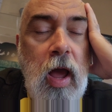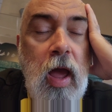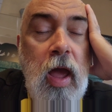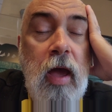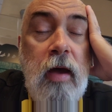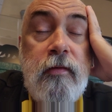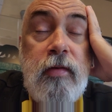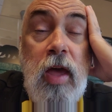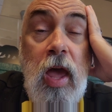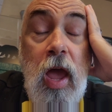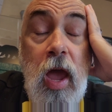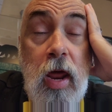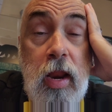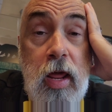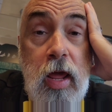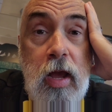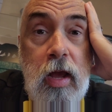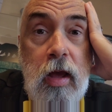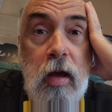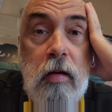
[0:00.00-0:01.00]
I have a
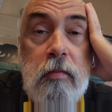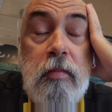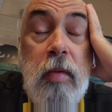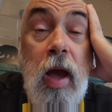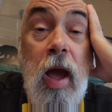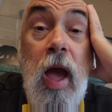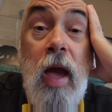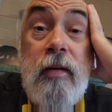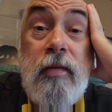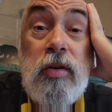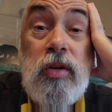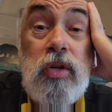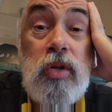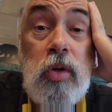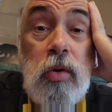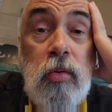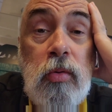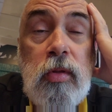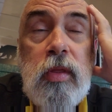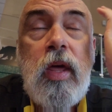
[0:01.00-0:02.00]
headache. I have a
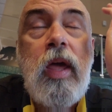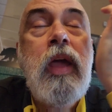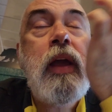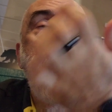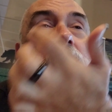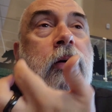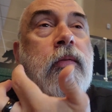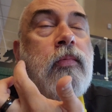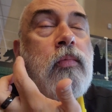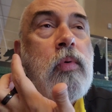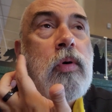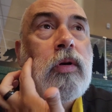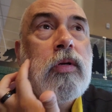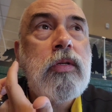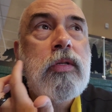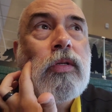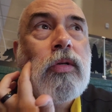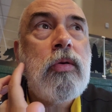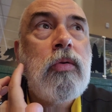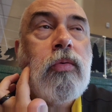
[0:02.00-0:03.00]
toothache. I have one
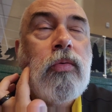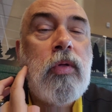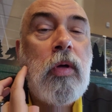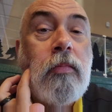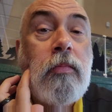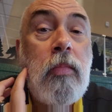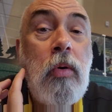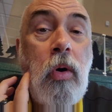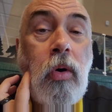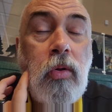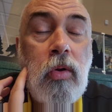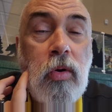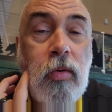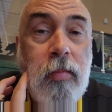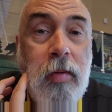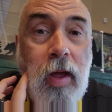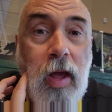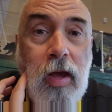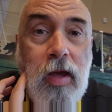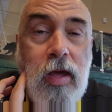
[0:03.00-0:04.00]
tooth, a molar,
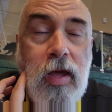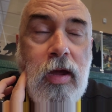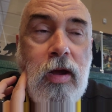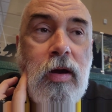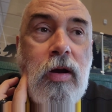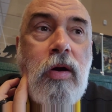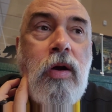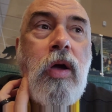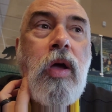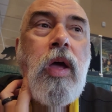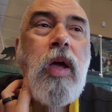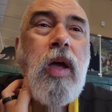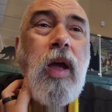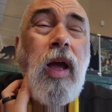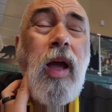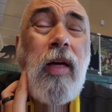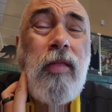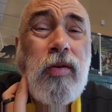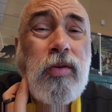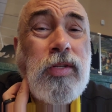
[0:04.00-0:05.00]
back here,
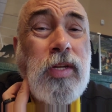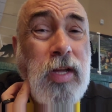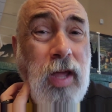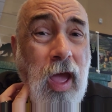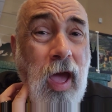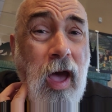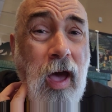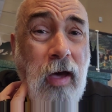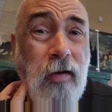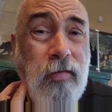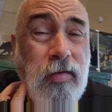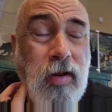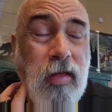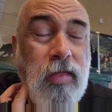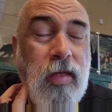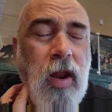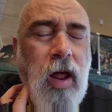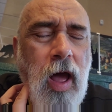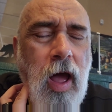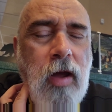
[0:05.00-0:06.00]
and there's a cavity
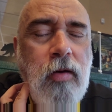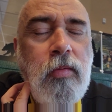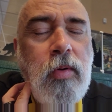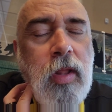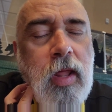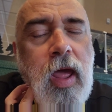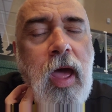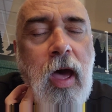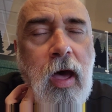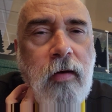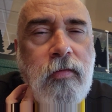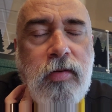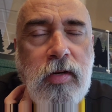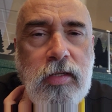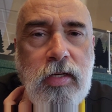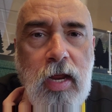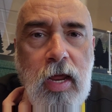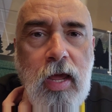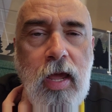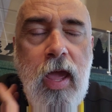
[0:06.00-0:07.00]
that I really have to
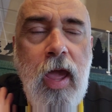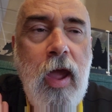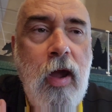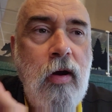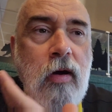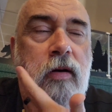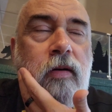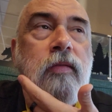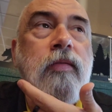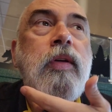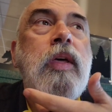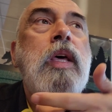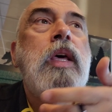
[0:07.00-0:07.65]
take care of.